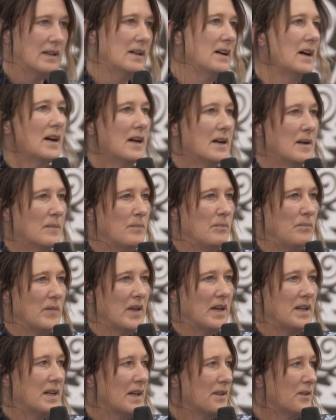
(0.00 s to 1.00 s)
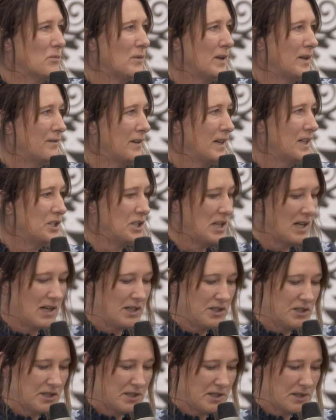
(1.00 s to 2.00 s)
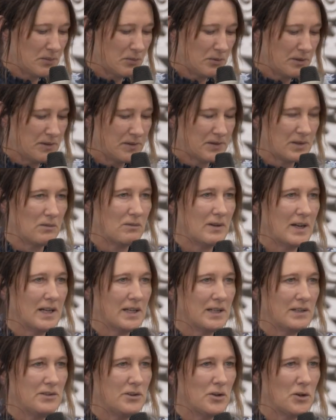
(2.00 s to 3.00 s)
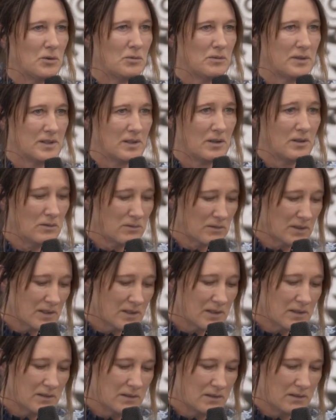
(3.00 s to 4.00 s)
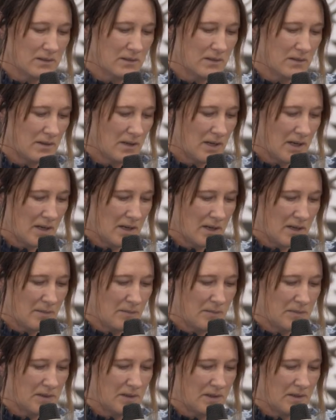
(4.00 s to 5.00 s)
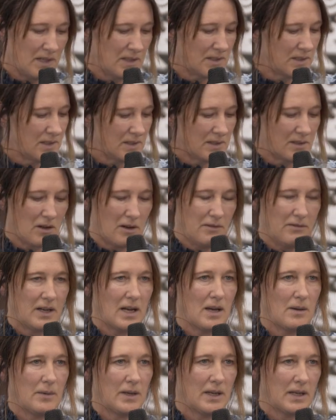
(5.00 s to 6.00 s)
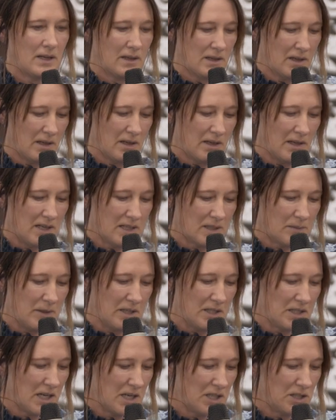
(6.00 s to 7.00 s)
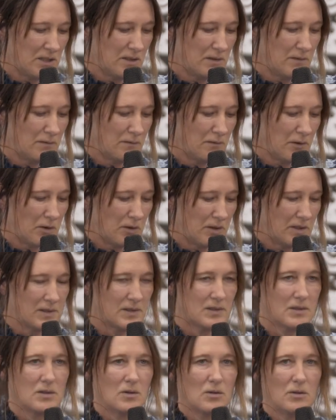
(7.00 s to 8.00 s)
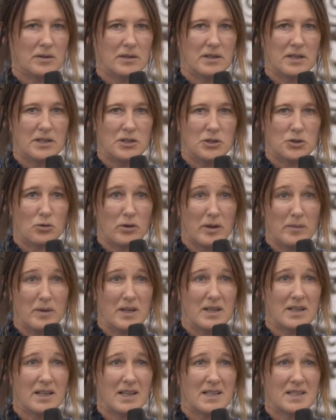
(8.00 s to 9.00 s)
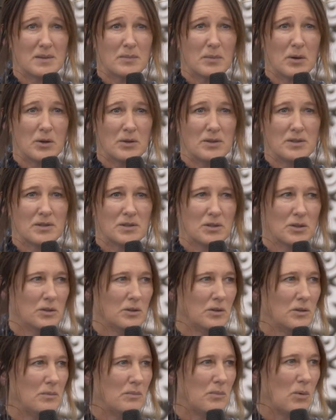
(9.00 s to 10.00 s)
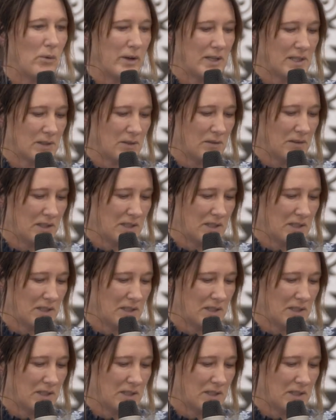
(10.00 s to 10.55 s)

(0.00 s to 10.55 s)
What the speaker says: Another one of our challenges was around no results. So that's just overcoming an expectation and focus on enjoyment as opposed to points on the